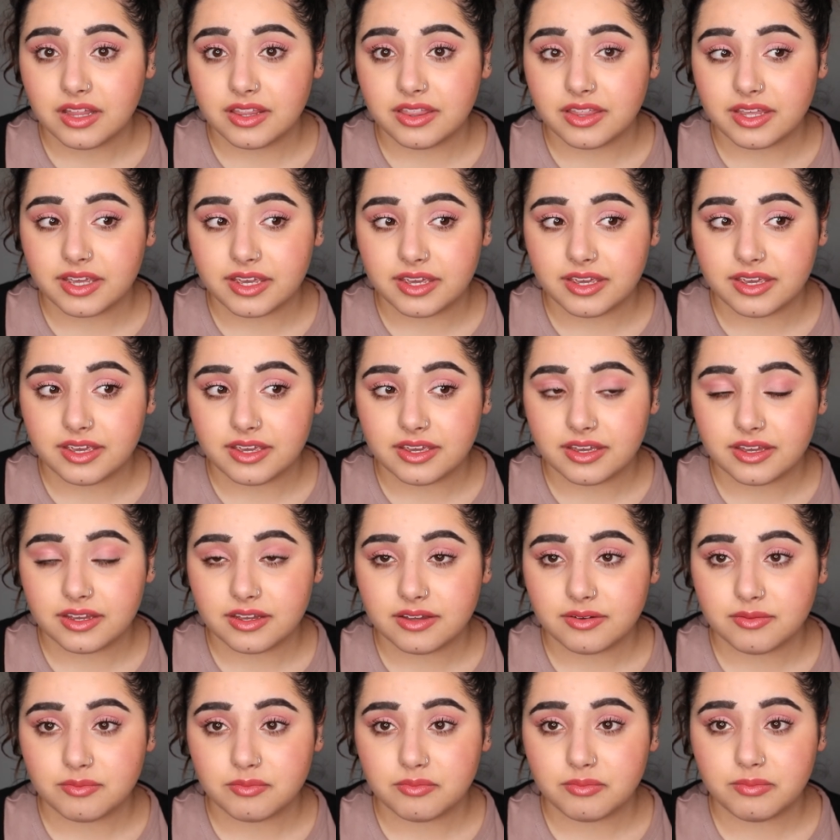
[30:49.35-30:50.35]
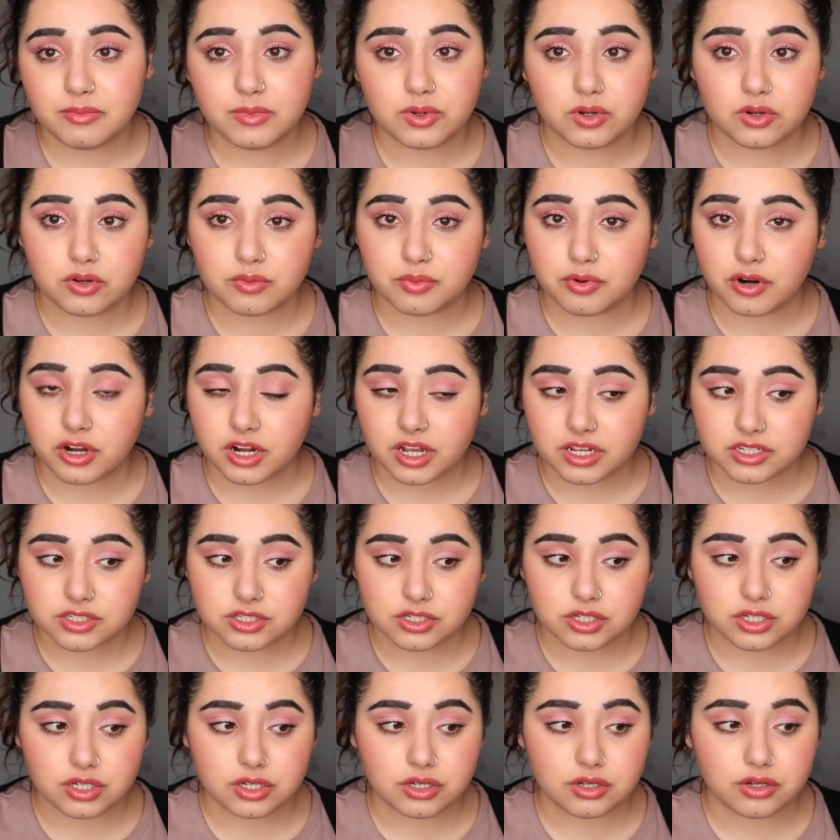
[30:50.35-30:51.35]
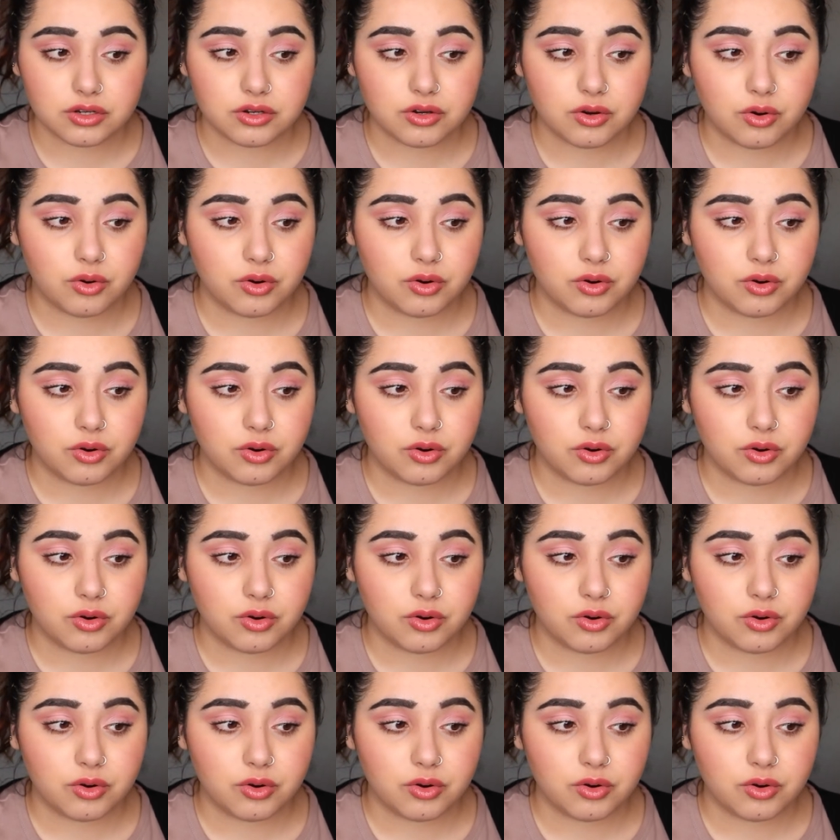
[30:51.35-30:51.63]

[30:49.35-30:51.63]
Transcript: the milk products to you,